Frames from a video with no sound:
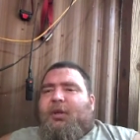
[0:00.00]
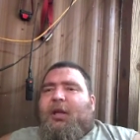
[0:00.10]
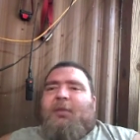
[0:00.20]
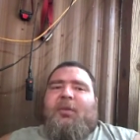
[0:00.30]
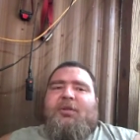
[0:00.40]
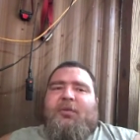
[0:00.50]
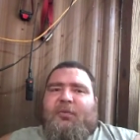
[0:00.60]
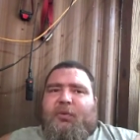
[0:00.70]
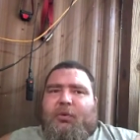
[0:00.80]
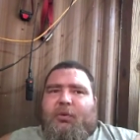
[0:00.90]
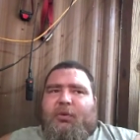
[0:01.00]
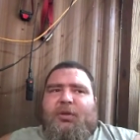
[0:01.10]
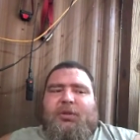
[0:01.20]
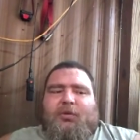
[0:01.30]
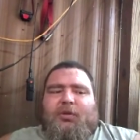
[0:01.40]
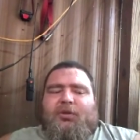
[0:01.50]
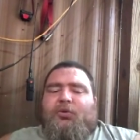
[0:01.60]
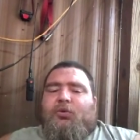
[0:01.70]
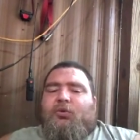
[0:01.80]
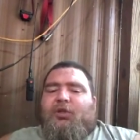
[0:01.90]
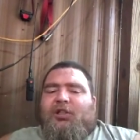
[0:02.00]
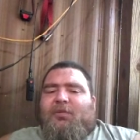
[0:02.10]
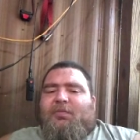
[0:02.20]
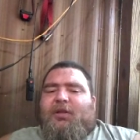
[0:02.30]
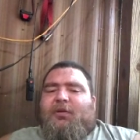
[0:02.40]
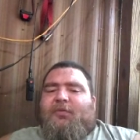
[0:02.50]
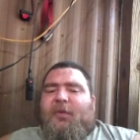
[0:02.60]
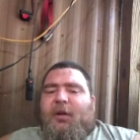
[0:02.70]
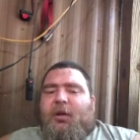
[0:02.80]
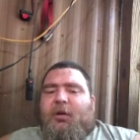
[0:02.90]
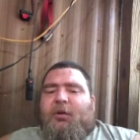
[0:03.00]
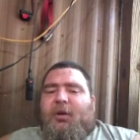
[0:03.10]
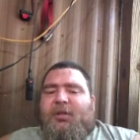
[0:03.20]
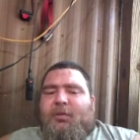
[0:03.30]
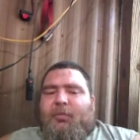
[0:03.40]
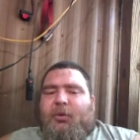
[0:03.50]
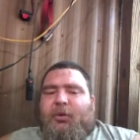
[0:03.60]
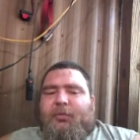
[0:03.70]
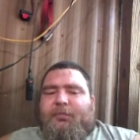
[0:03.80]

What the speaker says: 8 months of food, so on. You need to be fair across the board.